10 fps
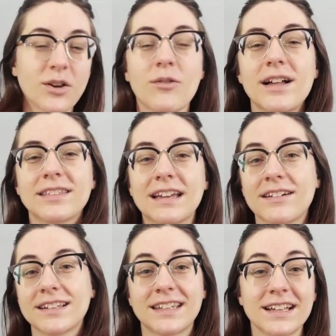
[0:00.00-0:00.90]
go out
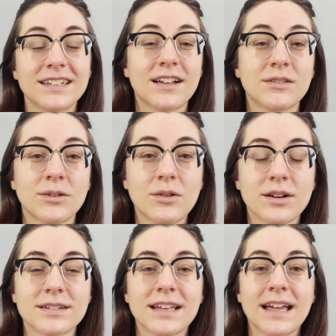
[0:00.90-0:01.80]
there and kick down
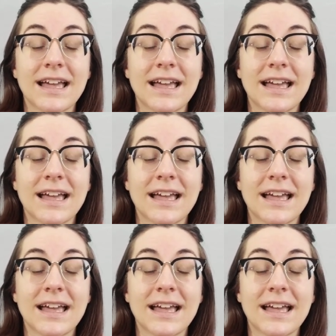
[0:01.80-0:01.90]
doors